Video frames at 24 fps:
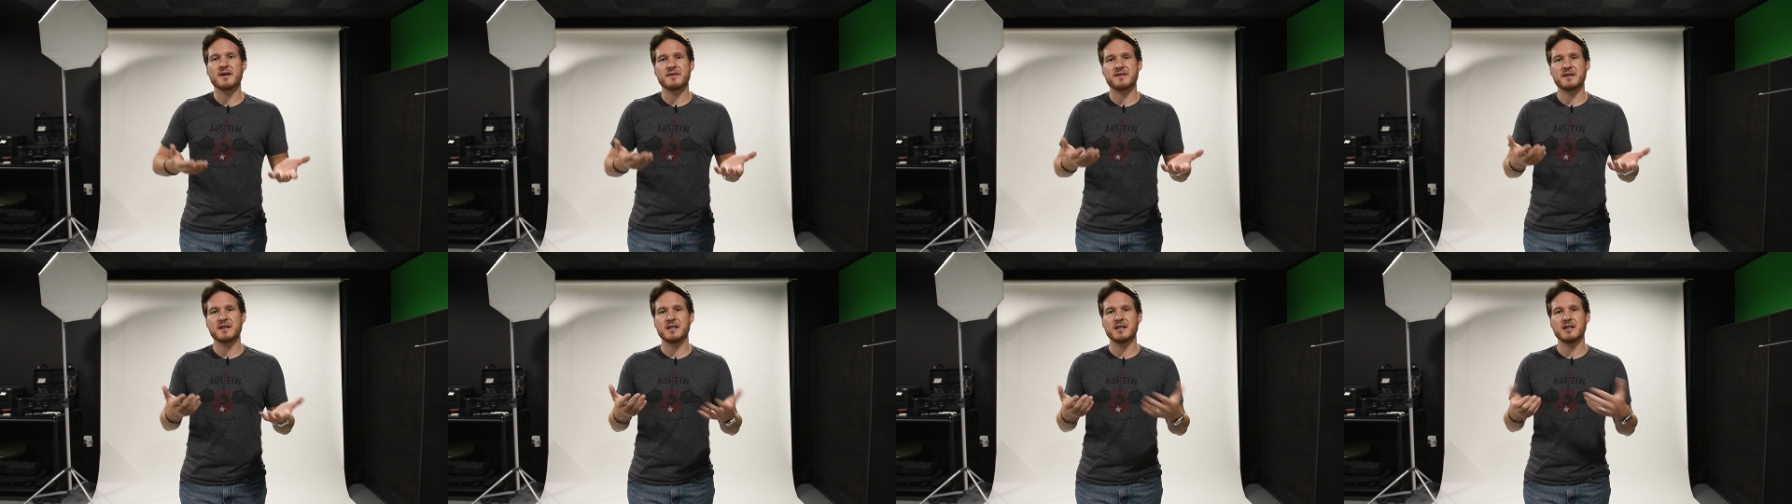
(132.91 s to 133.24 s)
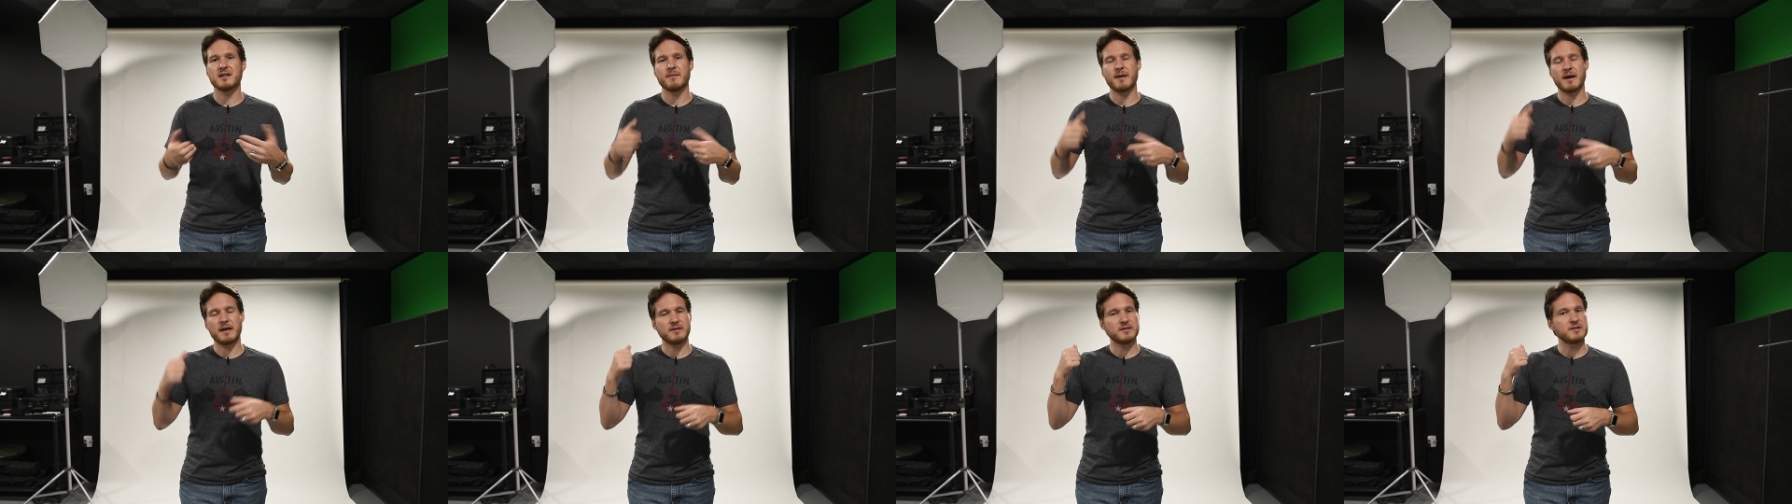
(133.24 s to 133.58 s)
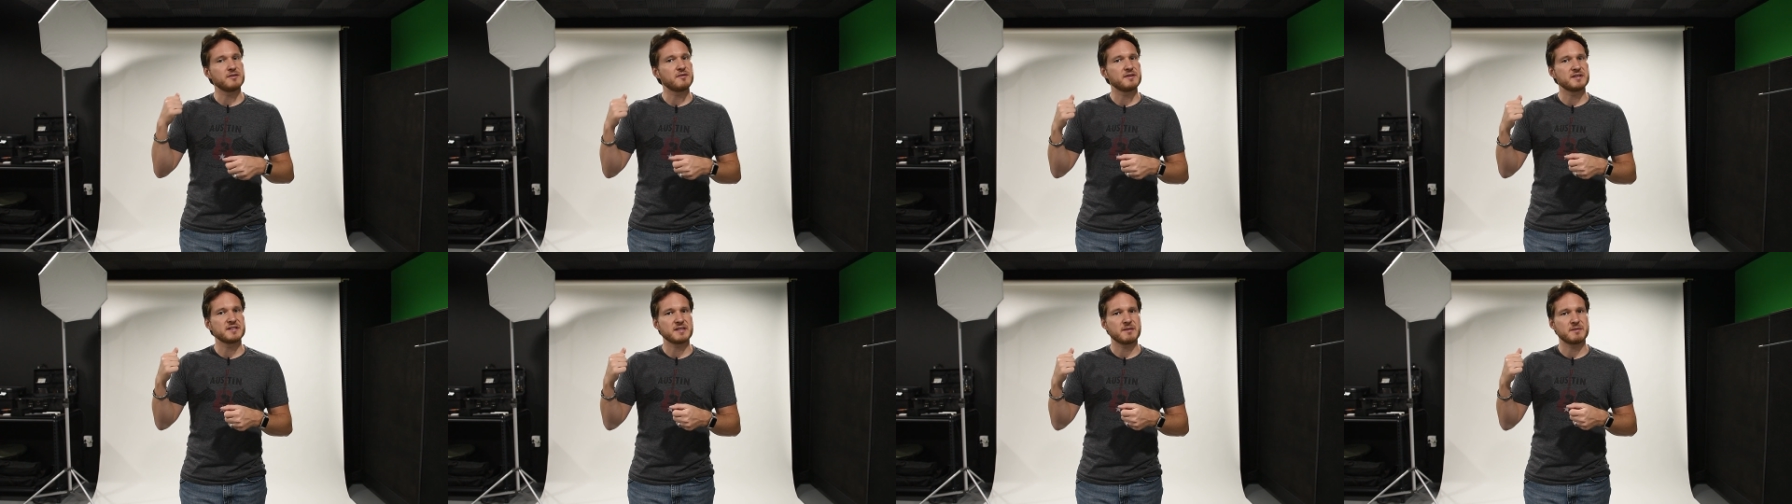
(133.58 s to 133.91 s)
thinking about
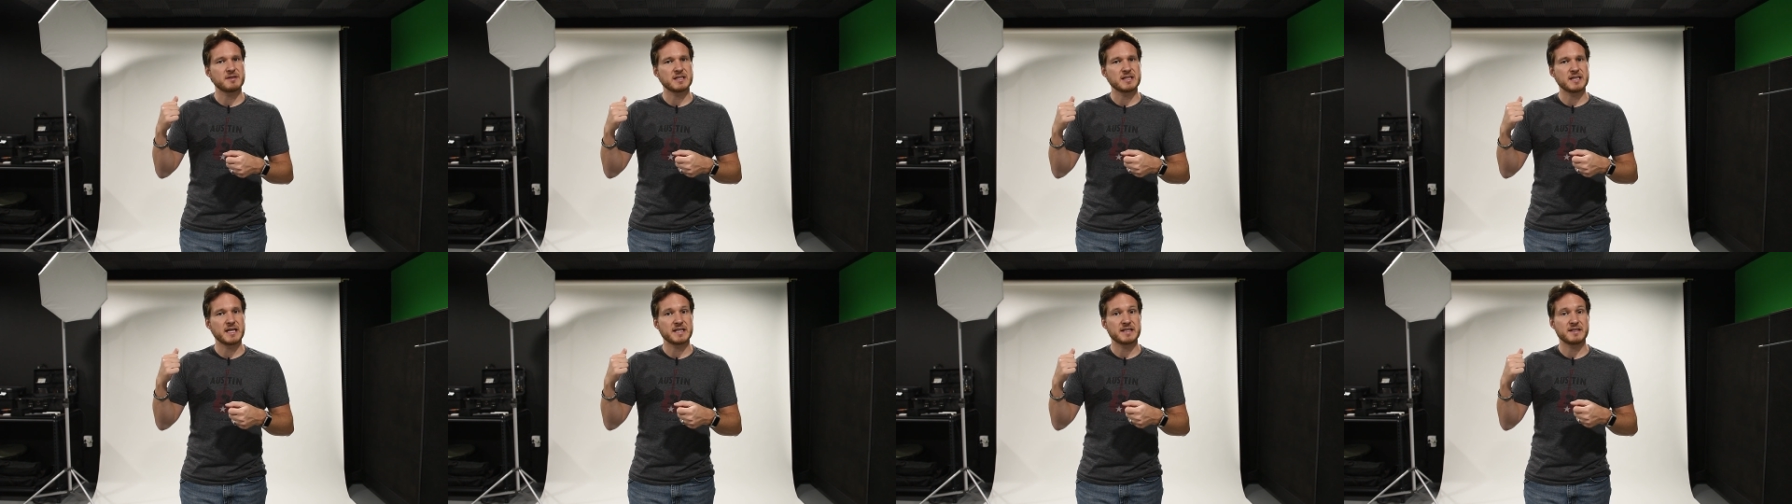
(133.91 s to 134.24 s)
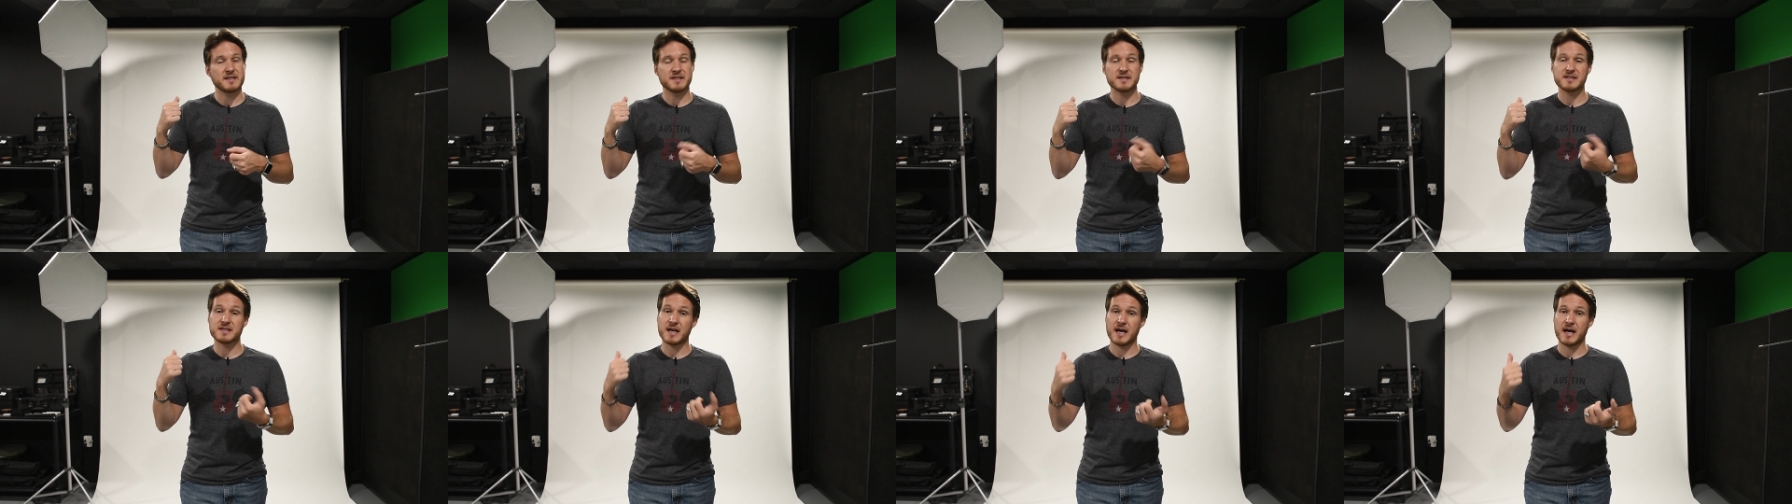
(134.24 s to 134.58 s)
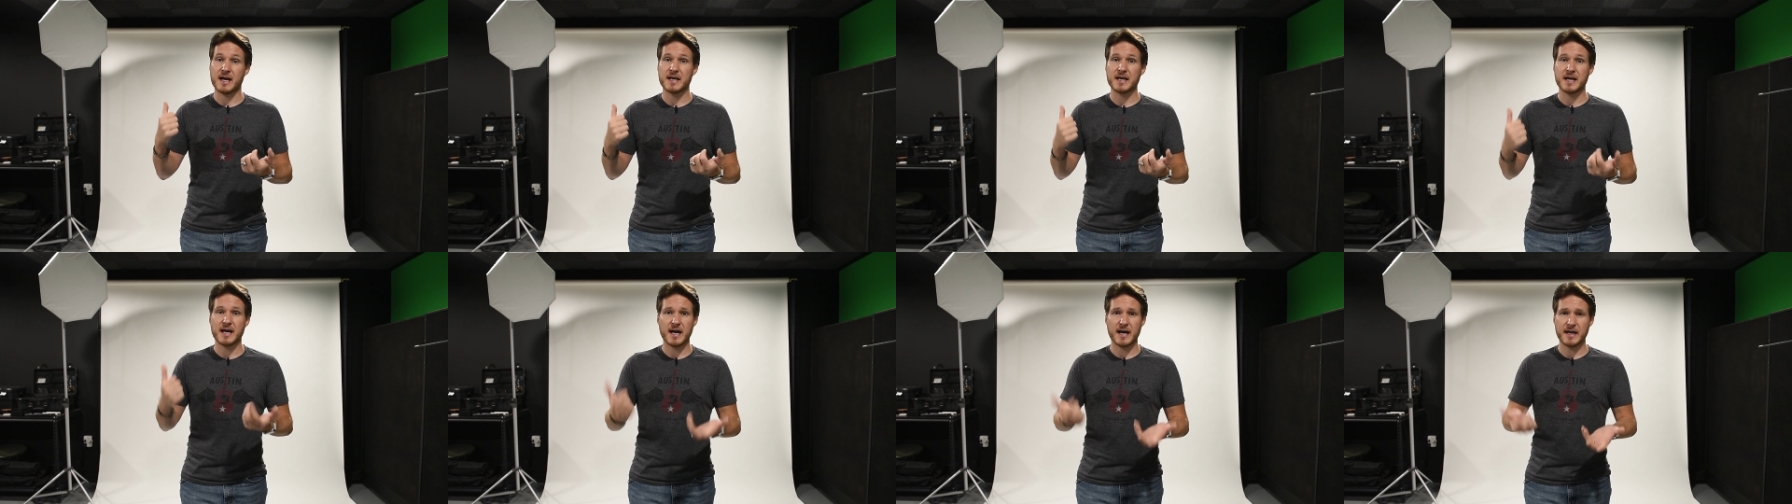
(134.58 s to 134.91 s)
doing something like this,
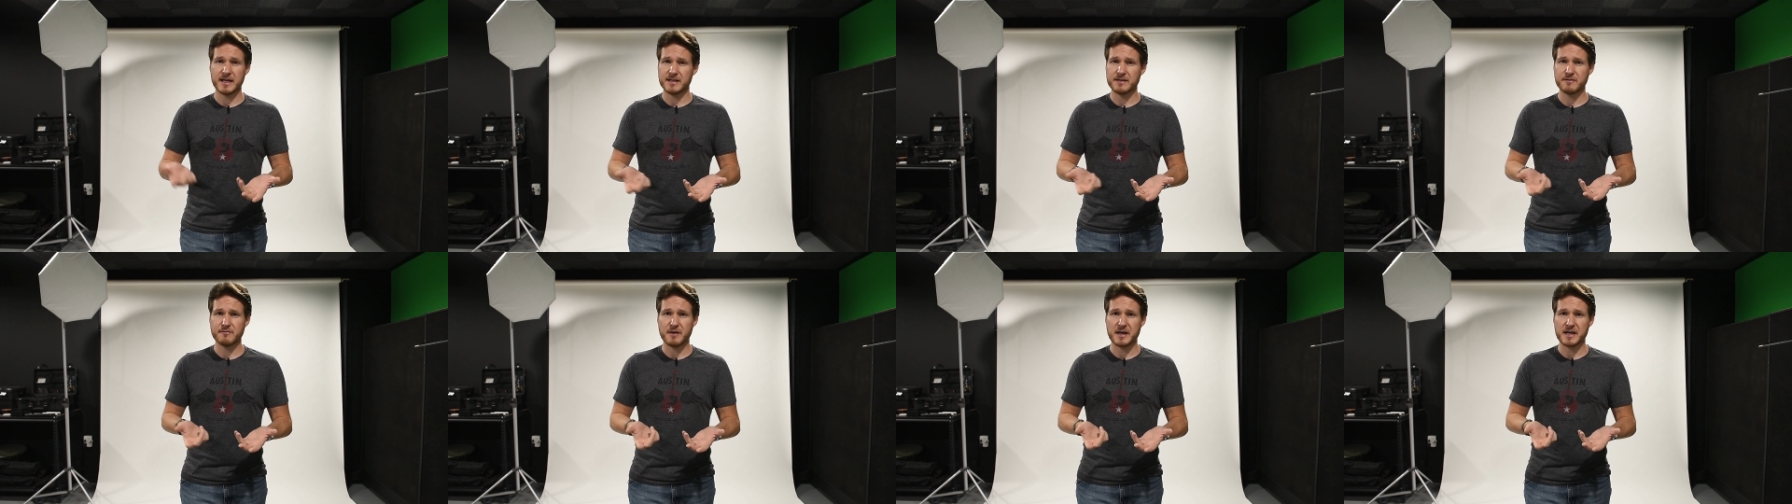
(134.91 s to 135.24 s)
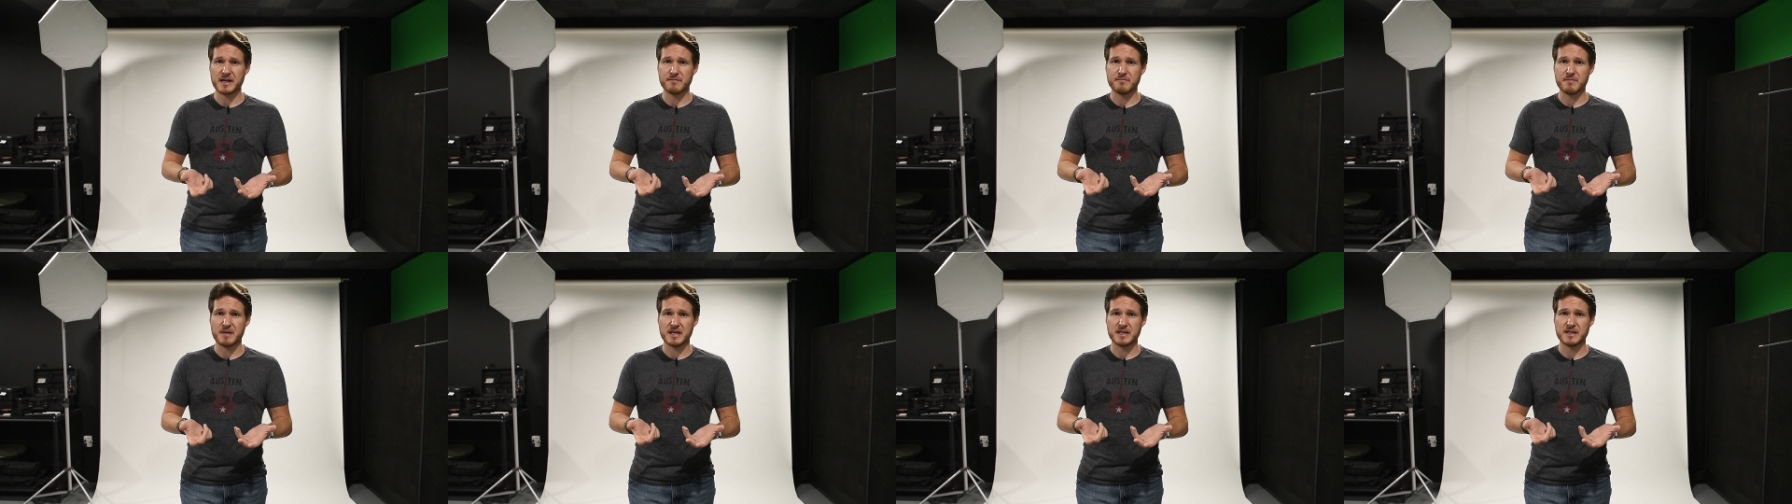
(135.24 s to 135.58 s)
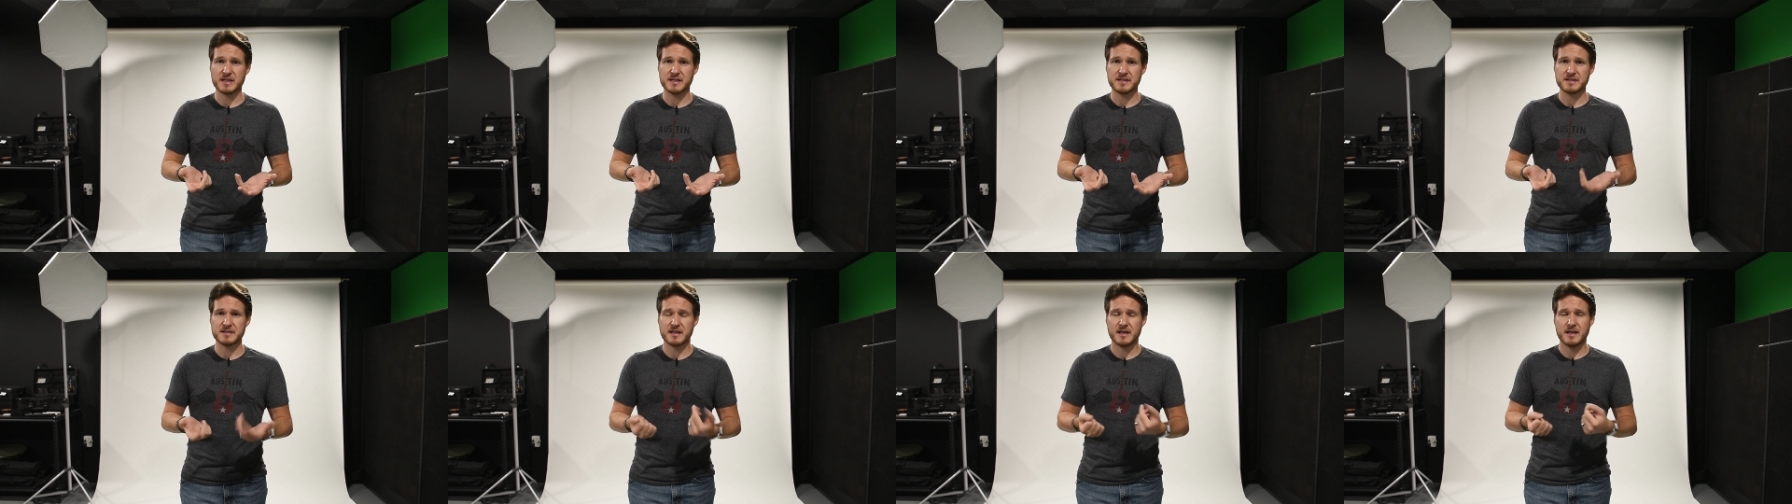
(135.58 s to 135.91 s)
I highly recommend
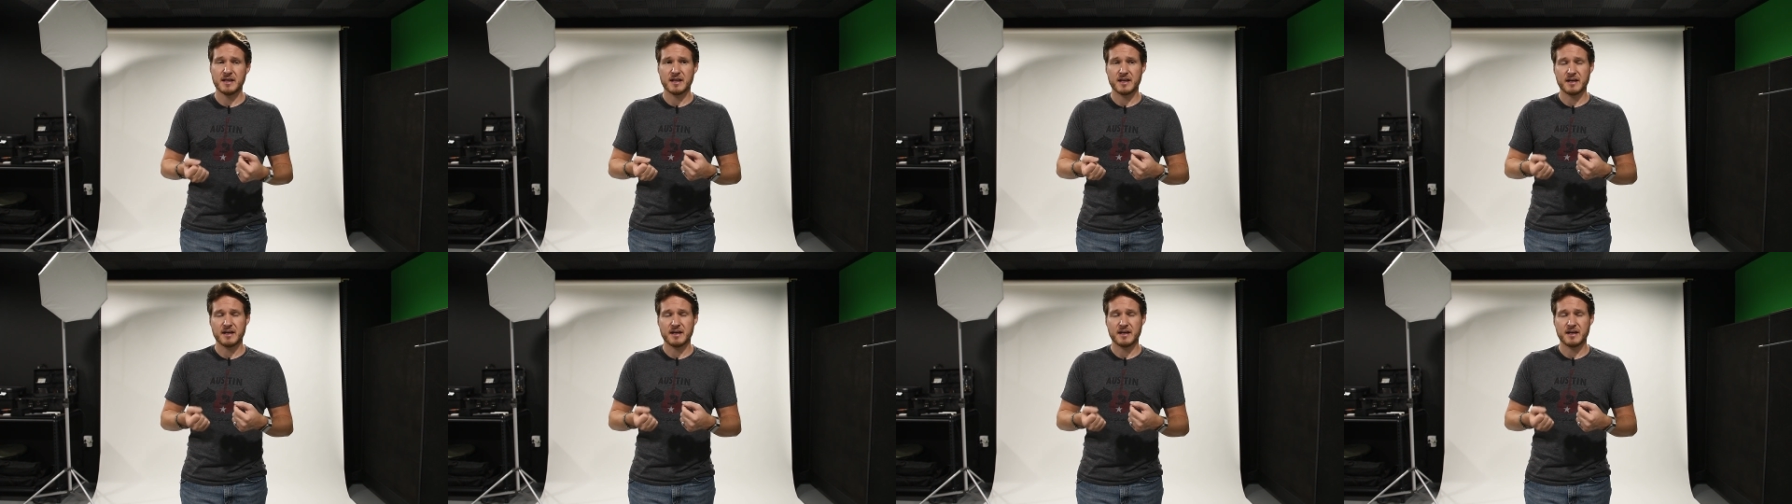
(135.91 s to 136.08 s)
it.